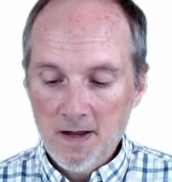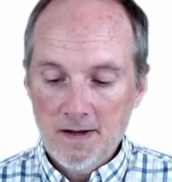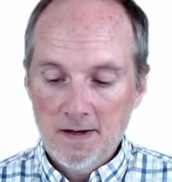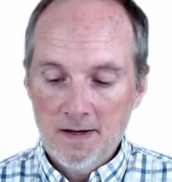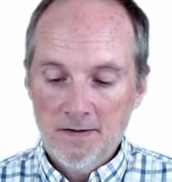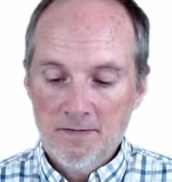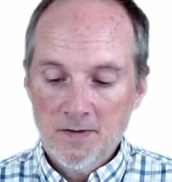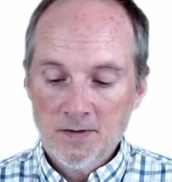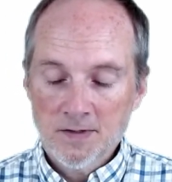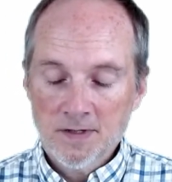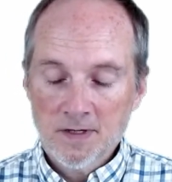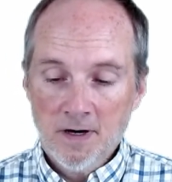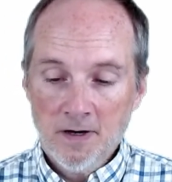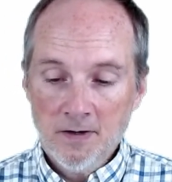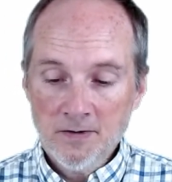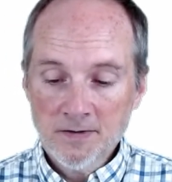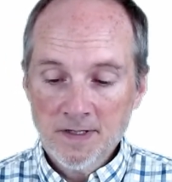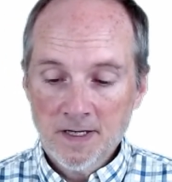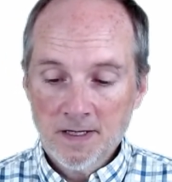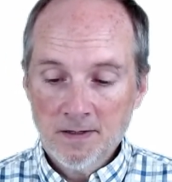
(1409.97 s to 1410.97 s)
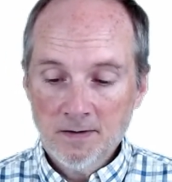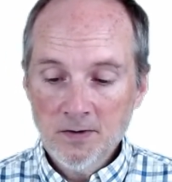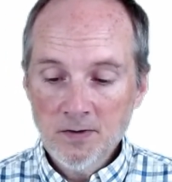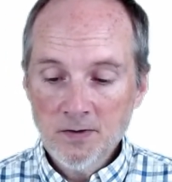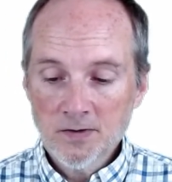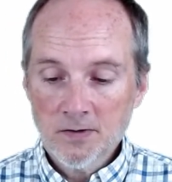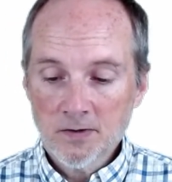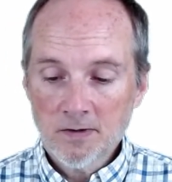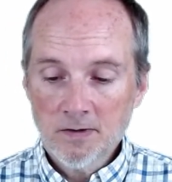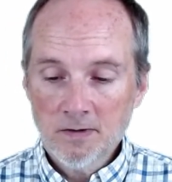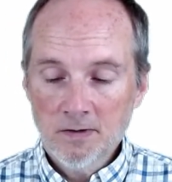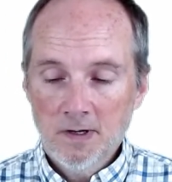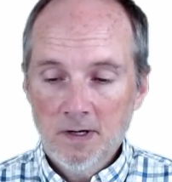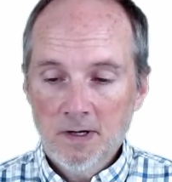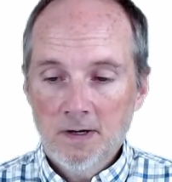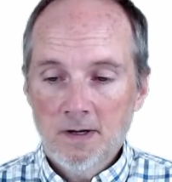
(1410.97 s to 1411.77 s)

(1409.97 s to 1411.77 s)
If there's a Condorcet loser,